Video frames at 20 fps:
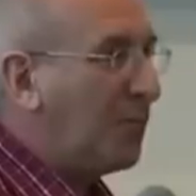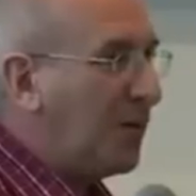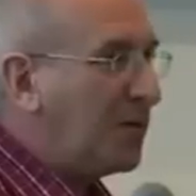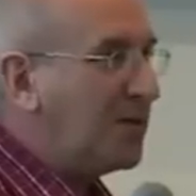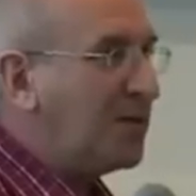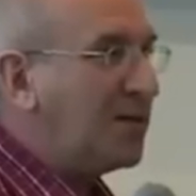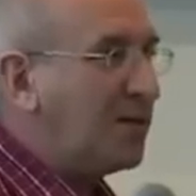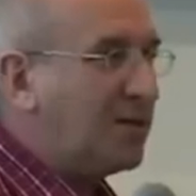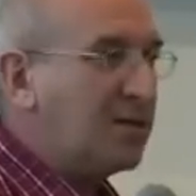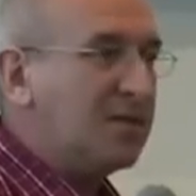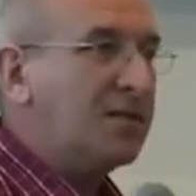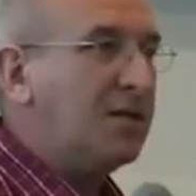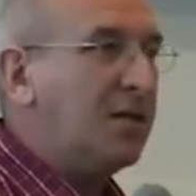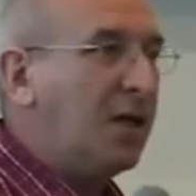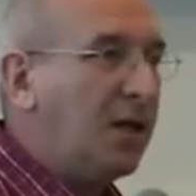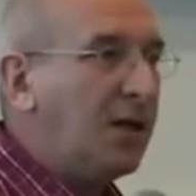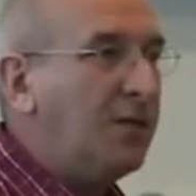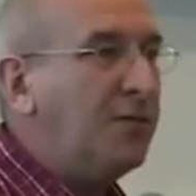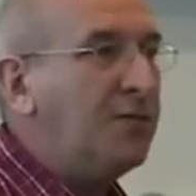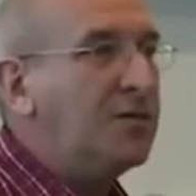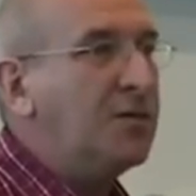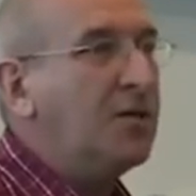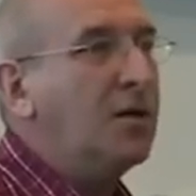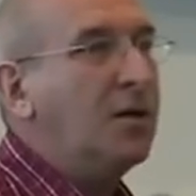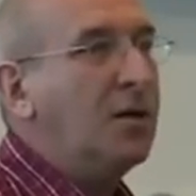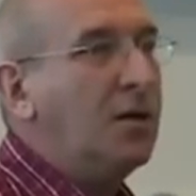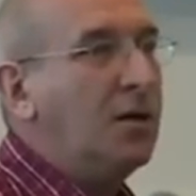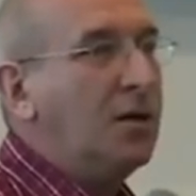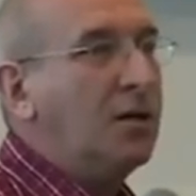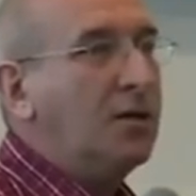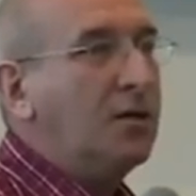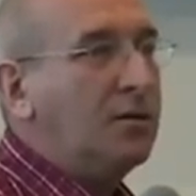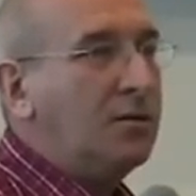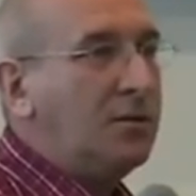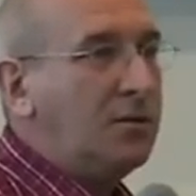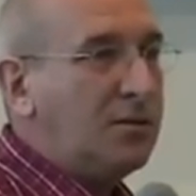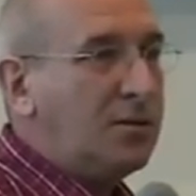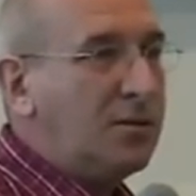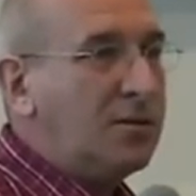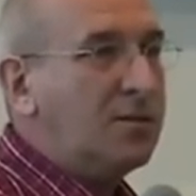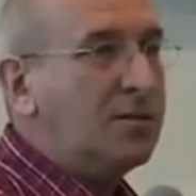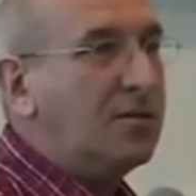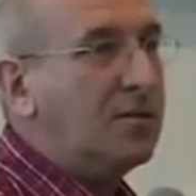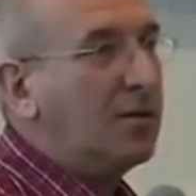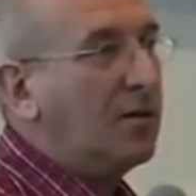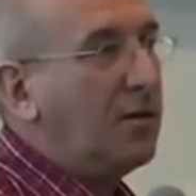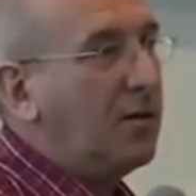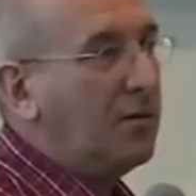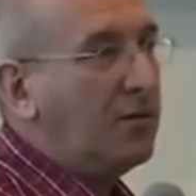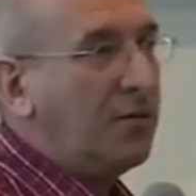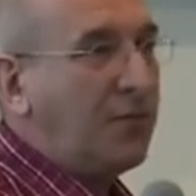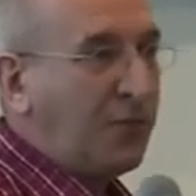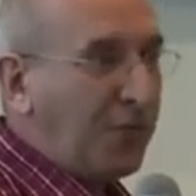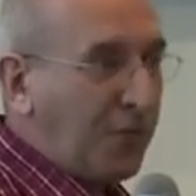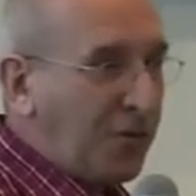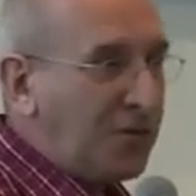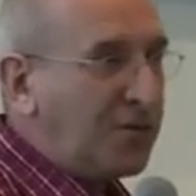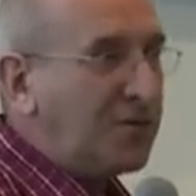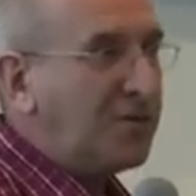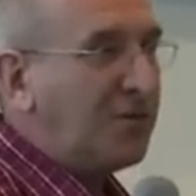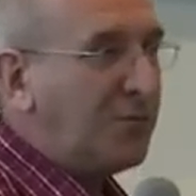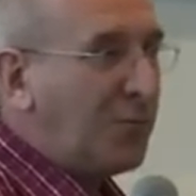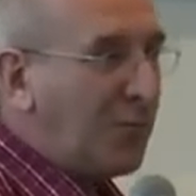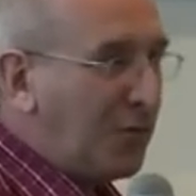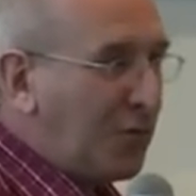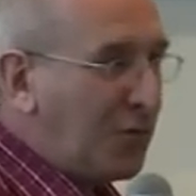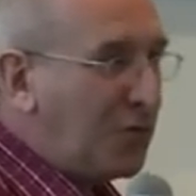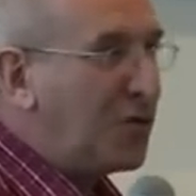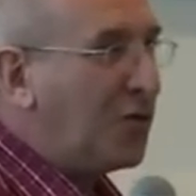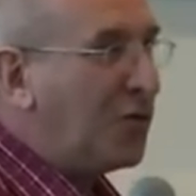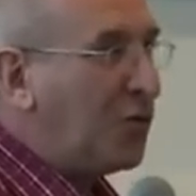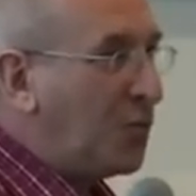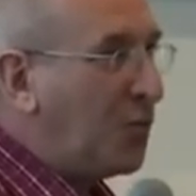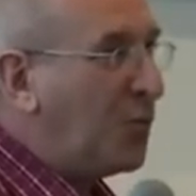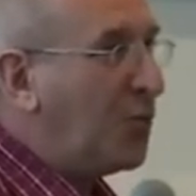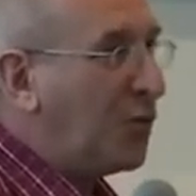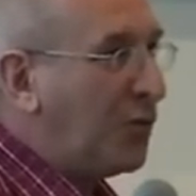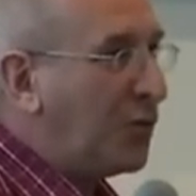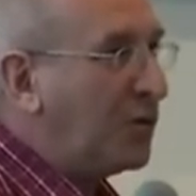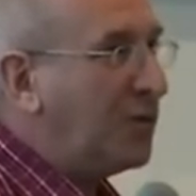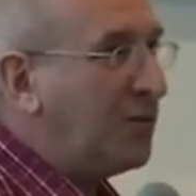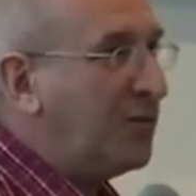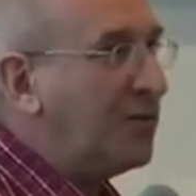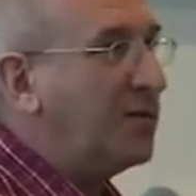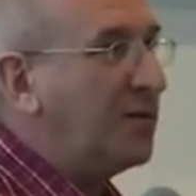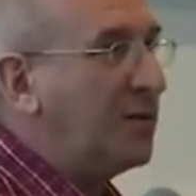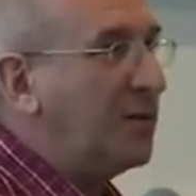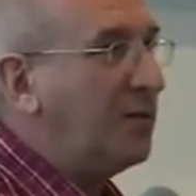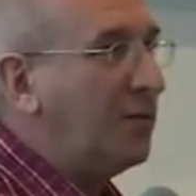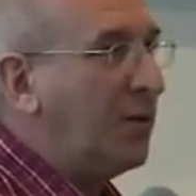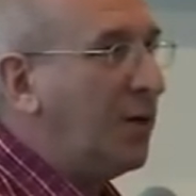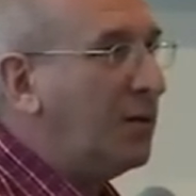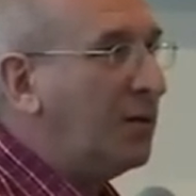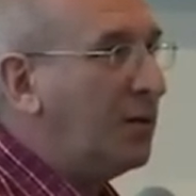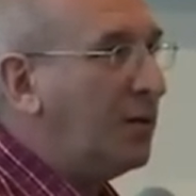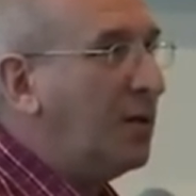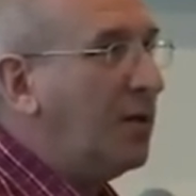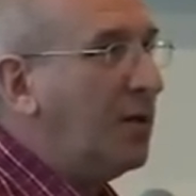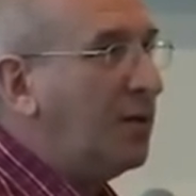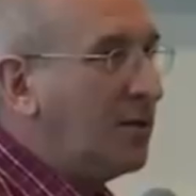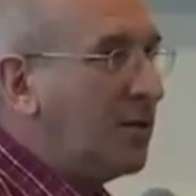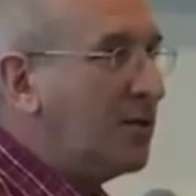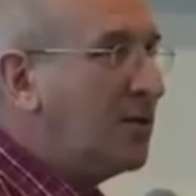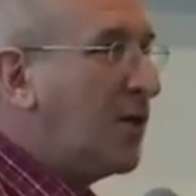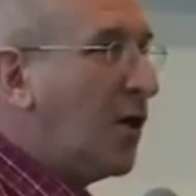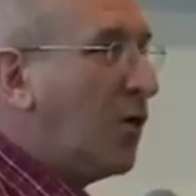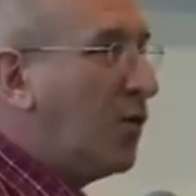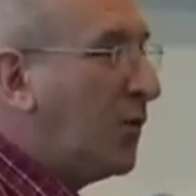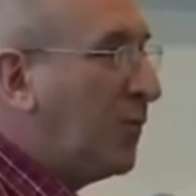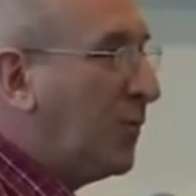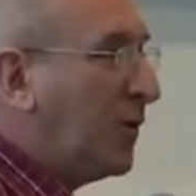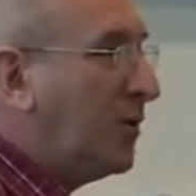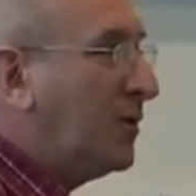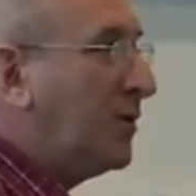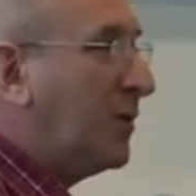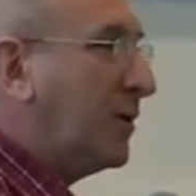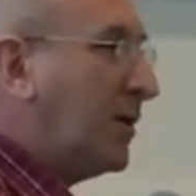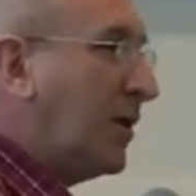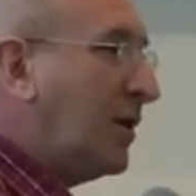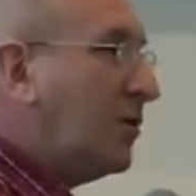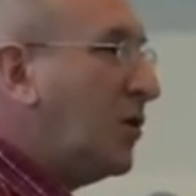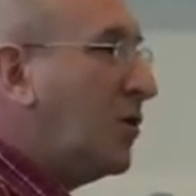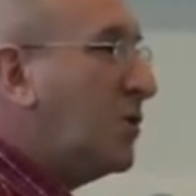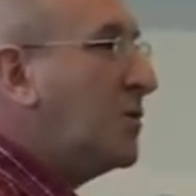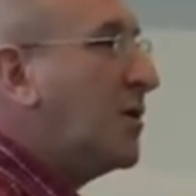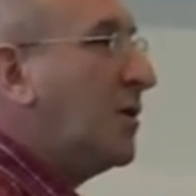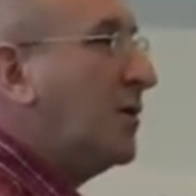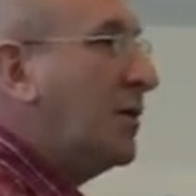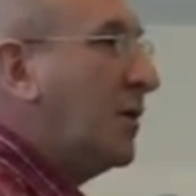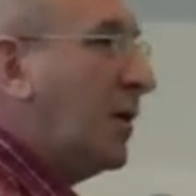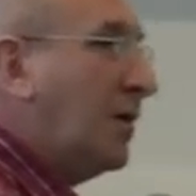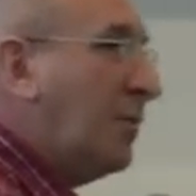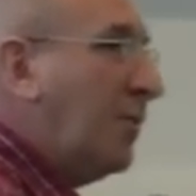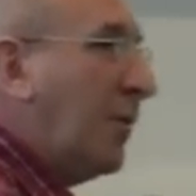are basically slaves. This is the first revolution in human productivity, right? That's how we build the kingdoms and the